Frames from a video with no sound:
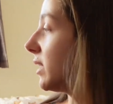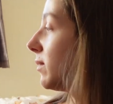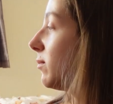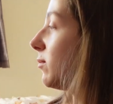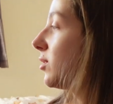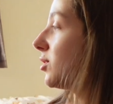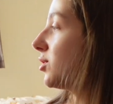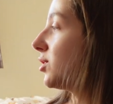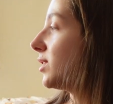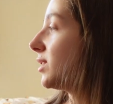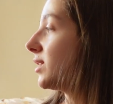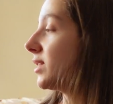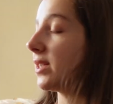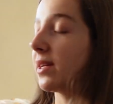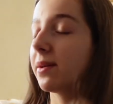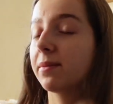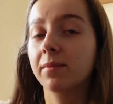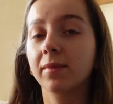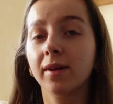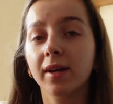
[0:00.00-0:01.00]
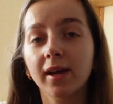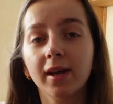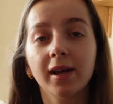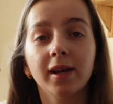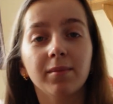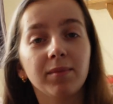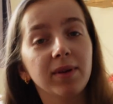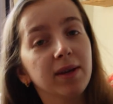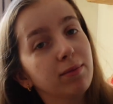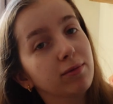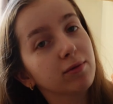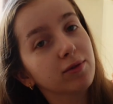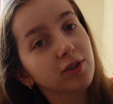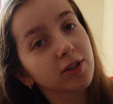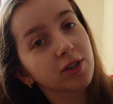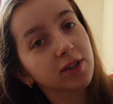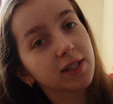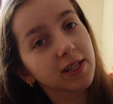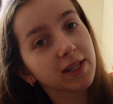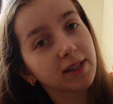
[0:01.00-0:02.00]
I'm watching some people
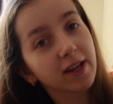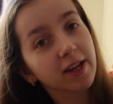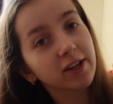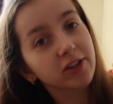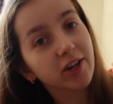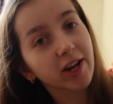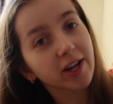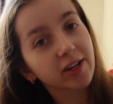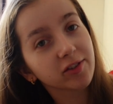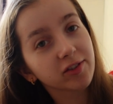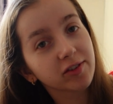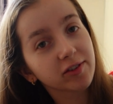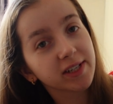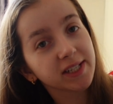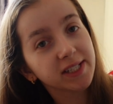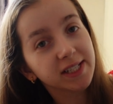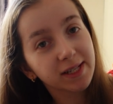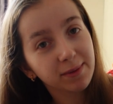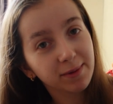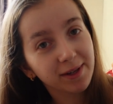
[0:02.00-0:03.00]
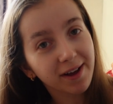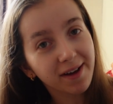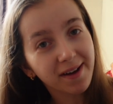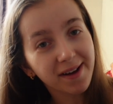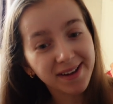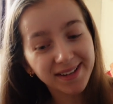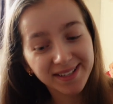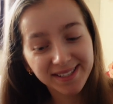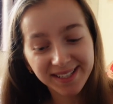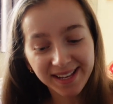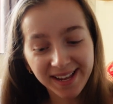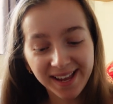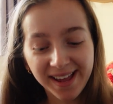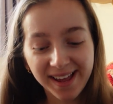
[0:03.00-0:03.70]
choosing their January TBRs.